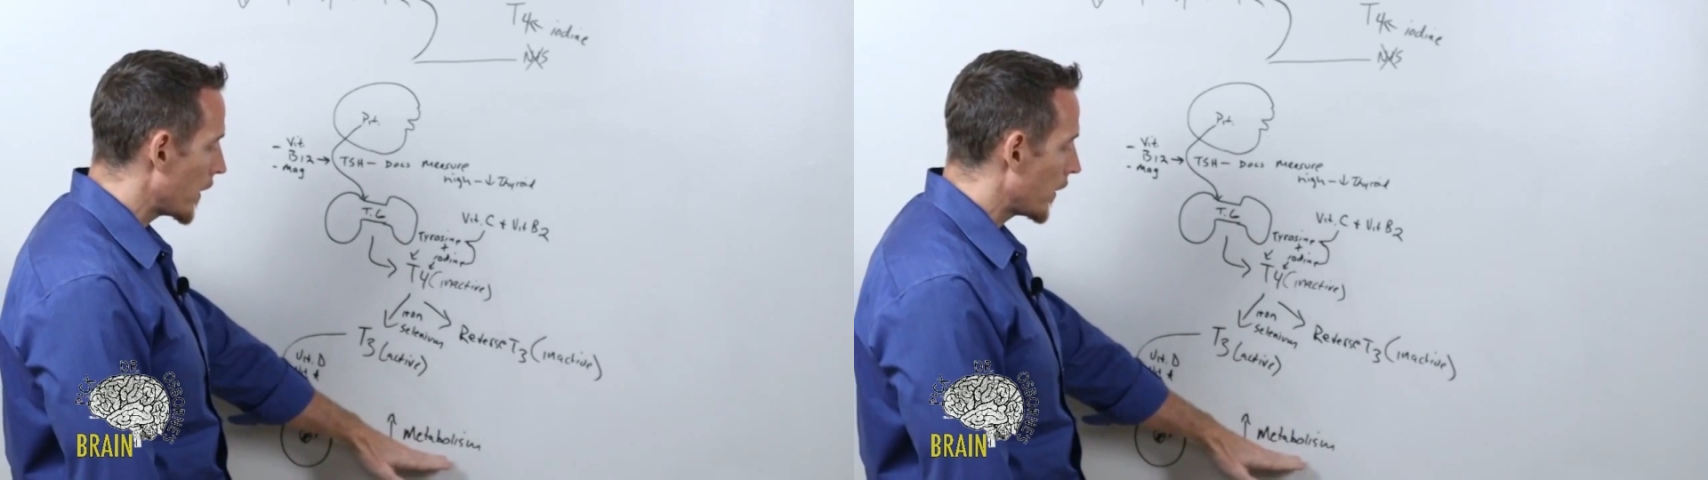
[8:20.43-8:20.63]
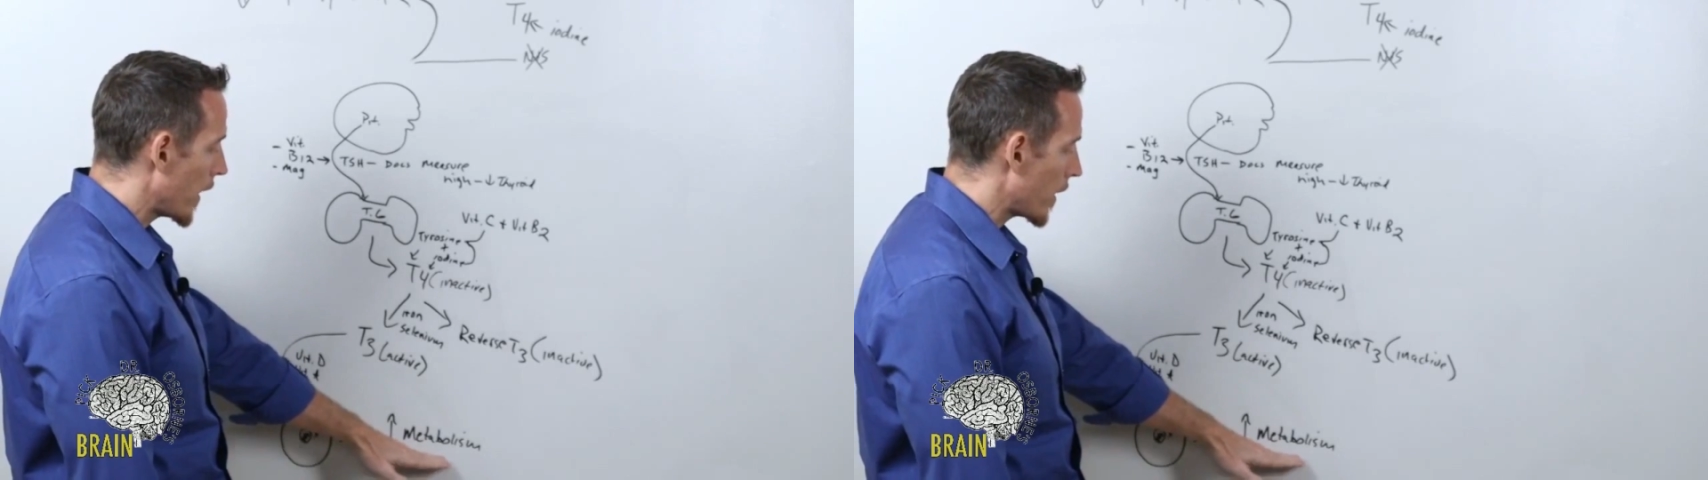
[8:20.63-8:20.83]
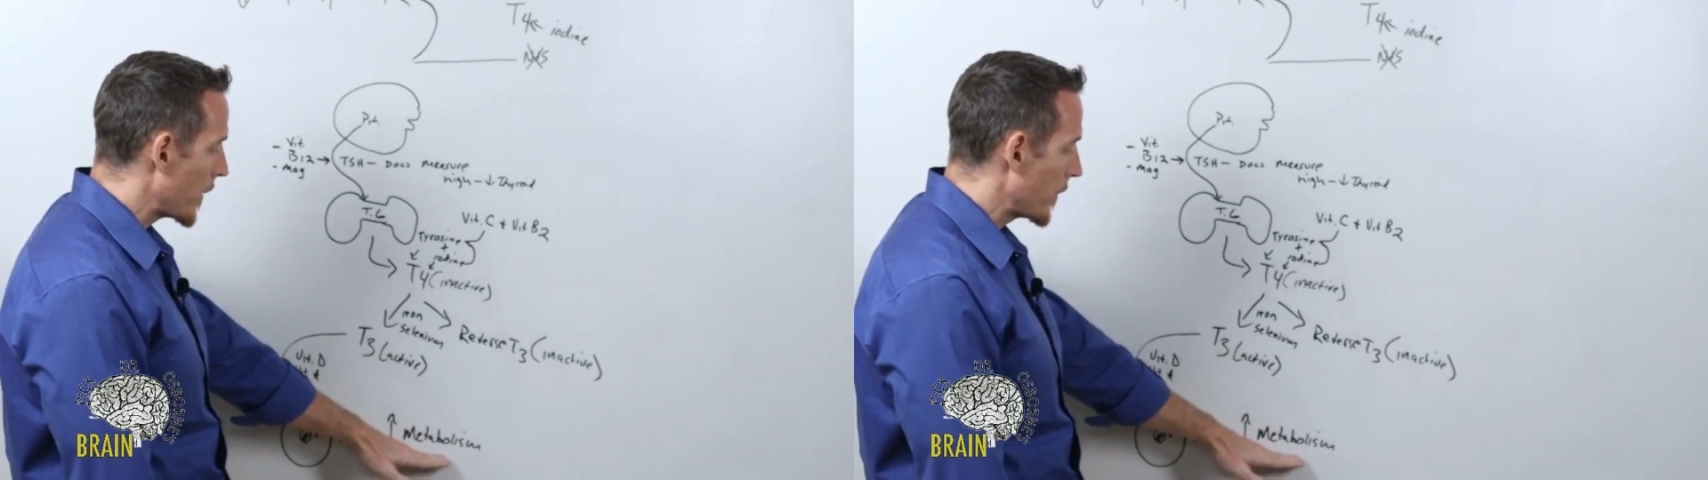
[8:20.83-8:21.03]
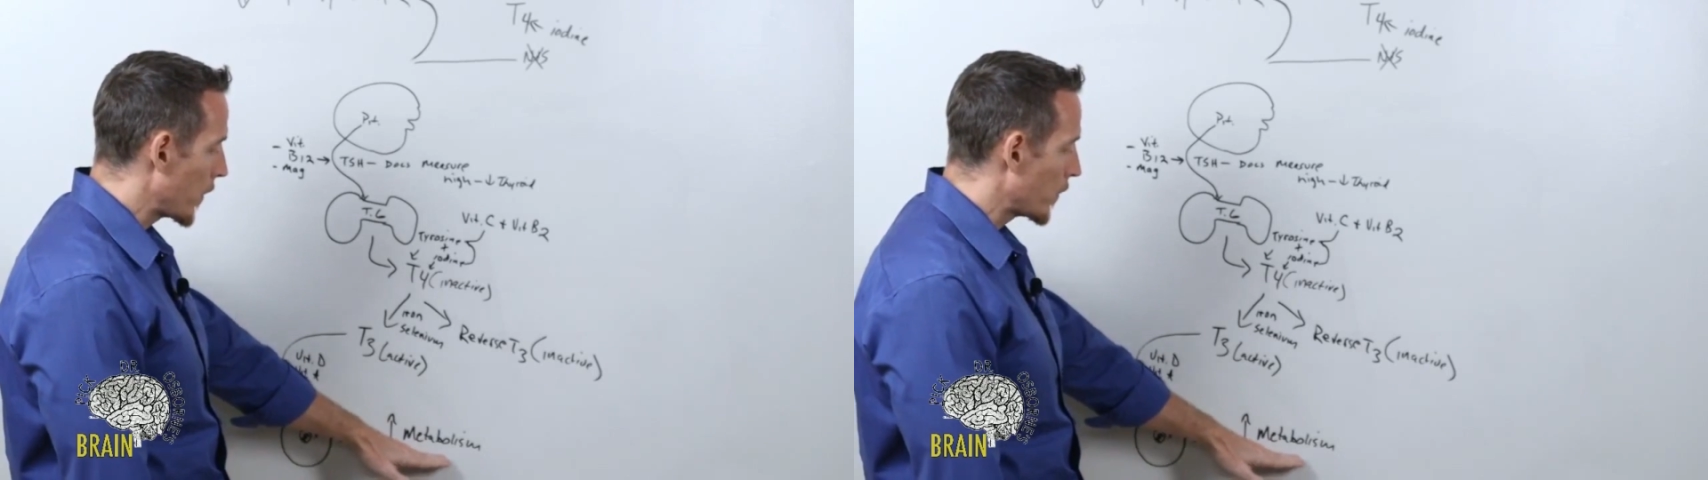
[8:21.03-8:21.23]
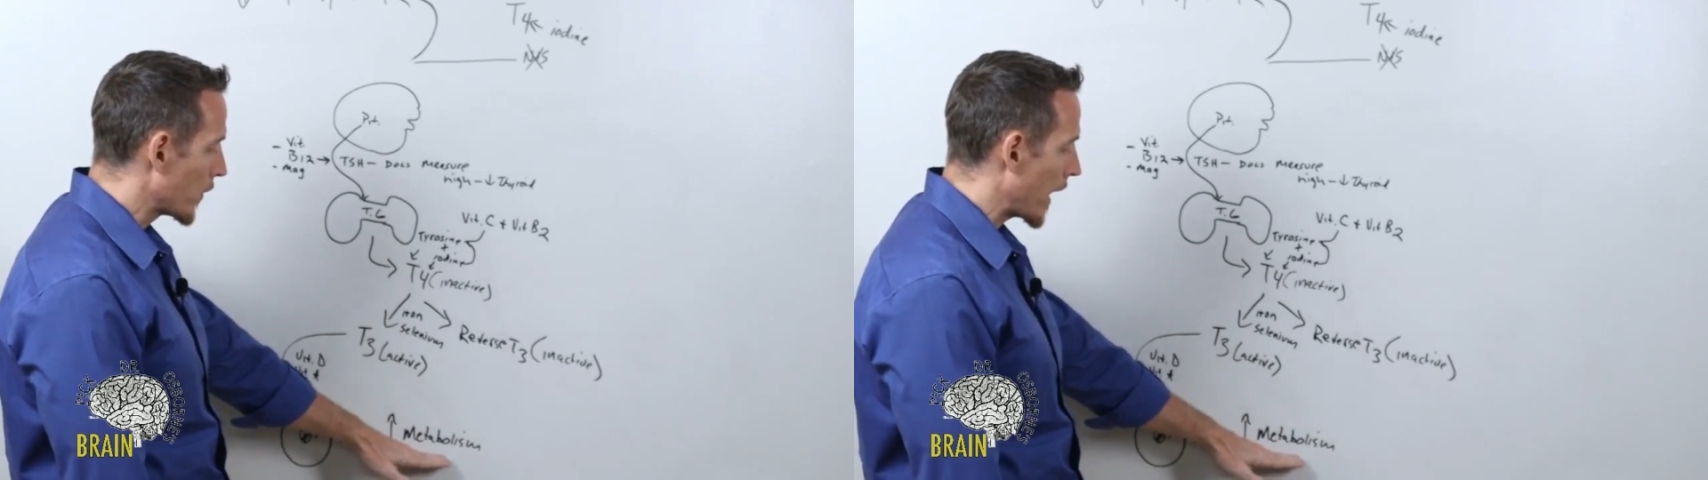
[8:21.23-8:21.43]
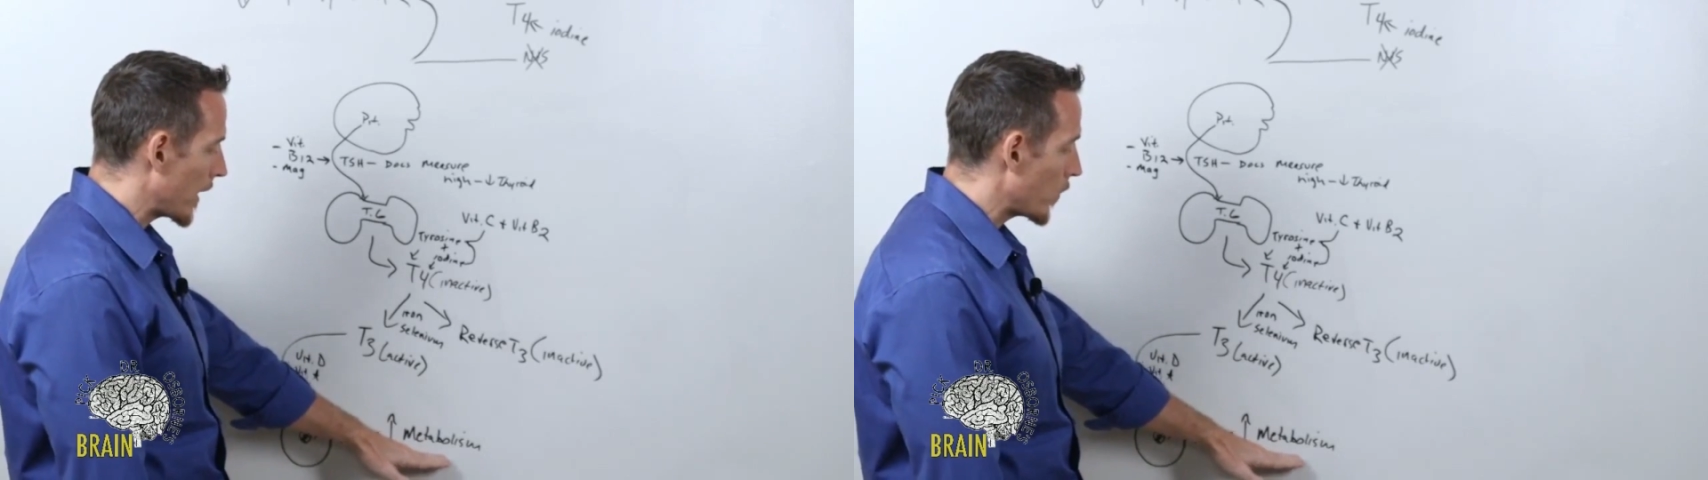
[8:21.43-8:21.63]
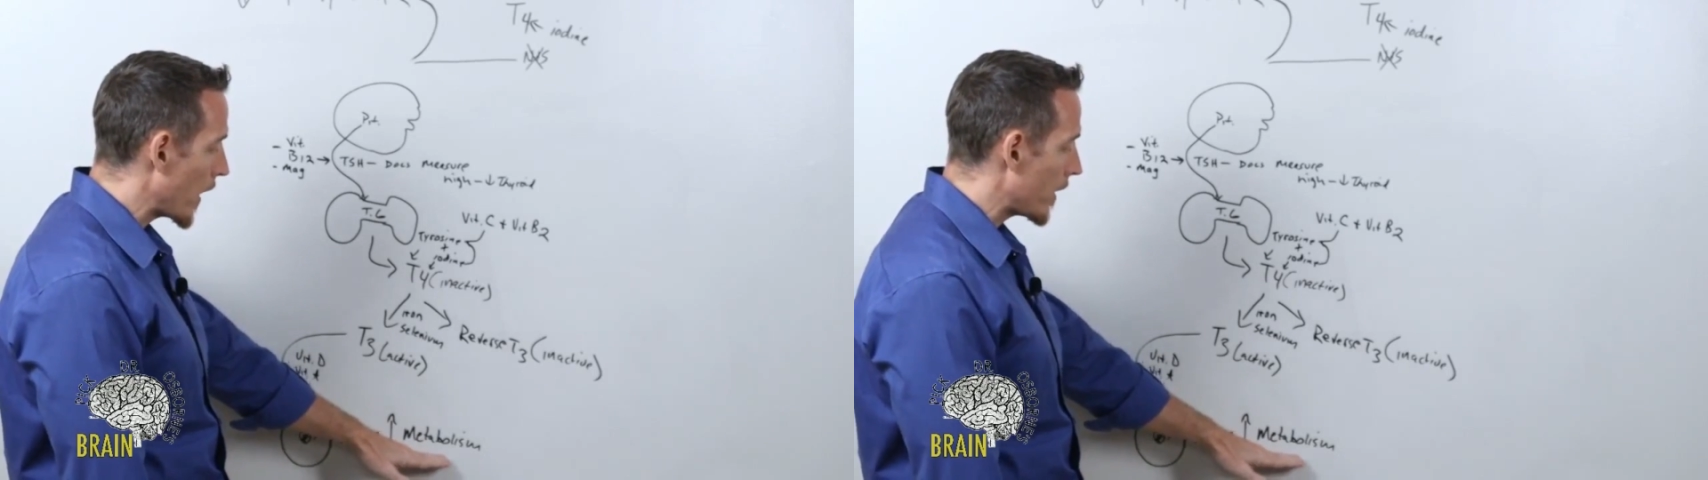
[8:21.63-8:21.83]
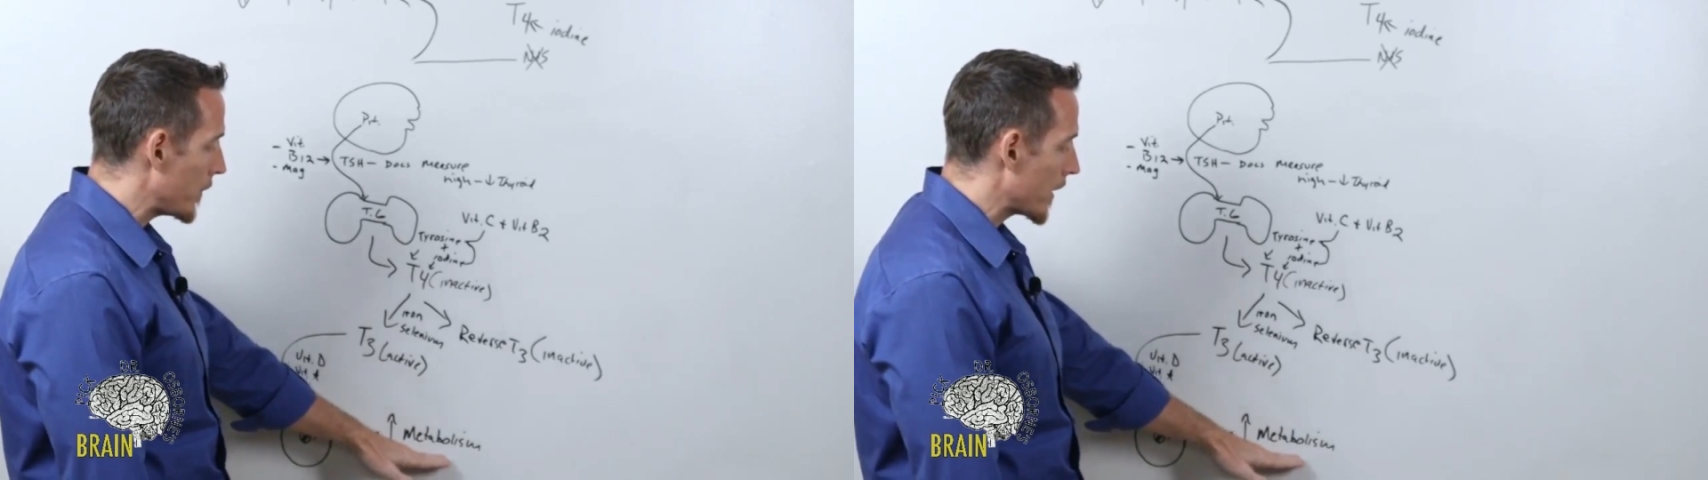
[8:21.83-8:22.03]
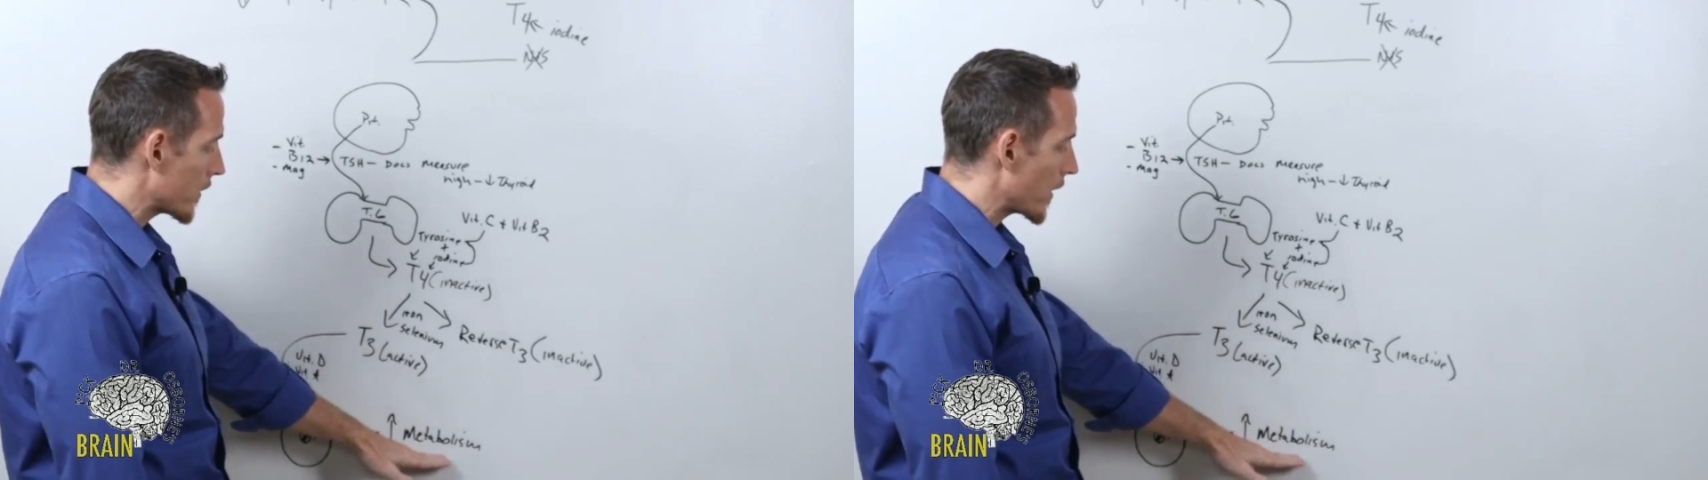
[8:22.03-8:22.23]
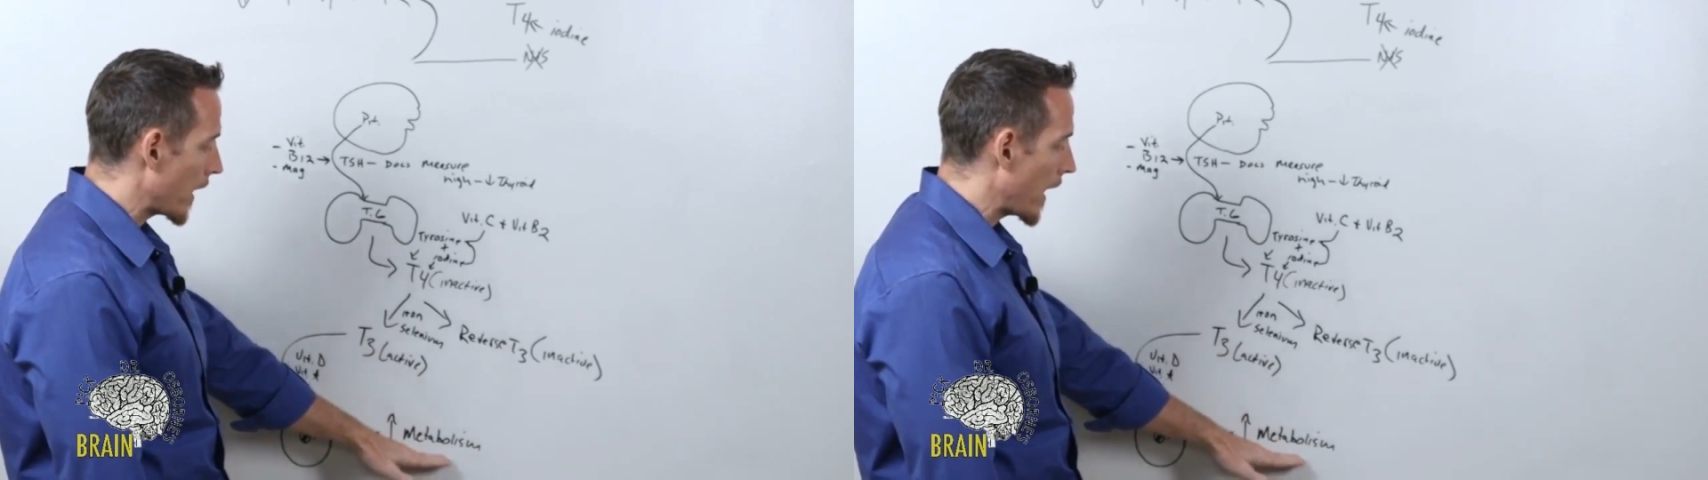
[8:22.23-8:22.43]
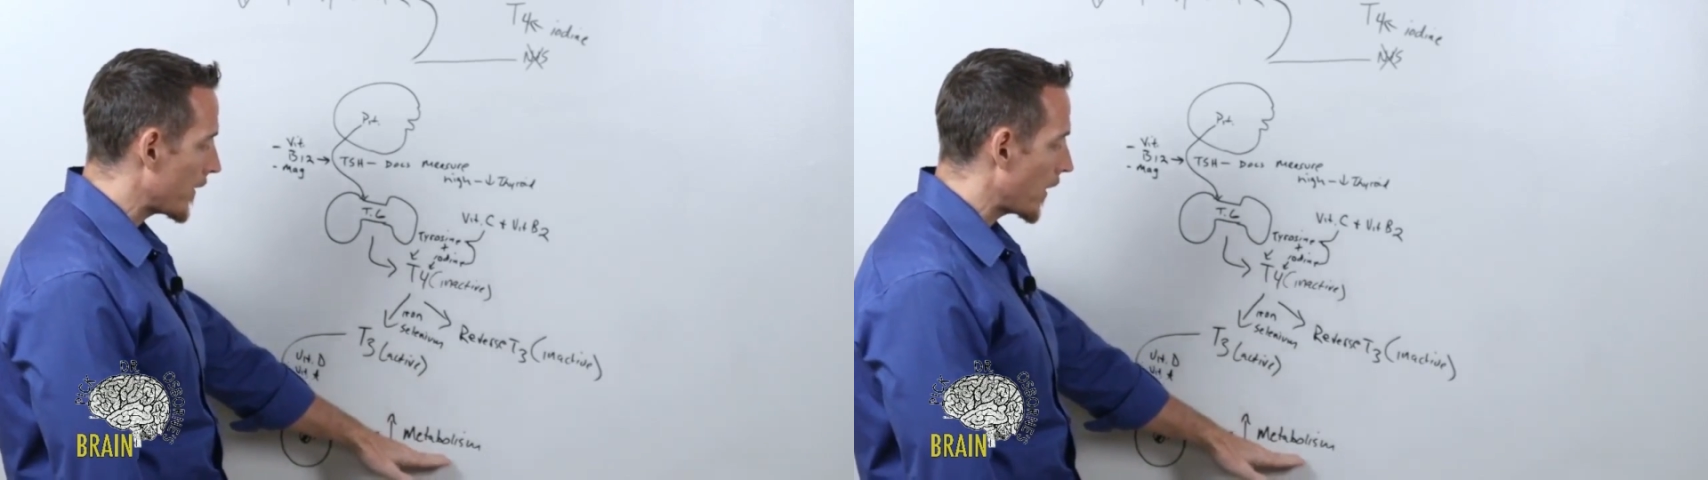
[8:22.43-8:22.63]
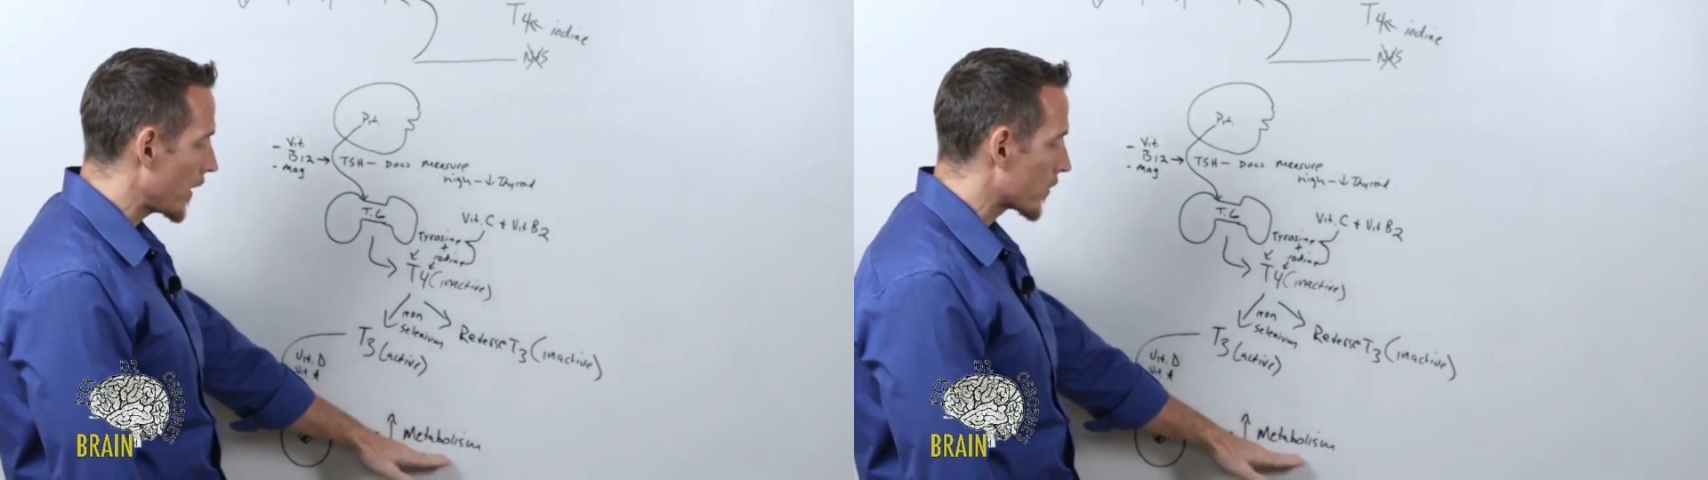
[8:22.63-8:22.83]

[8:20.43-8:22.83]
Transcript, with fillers: but a lot of people will gain weight because they have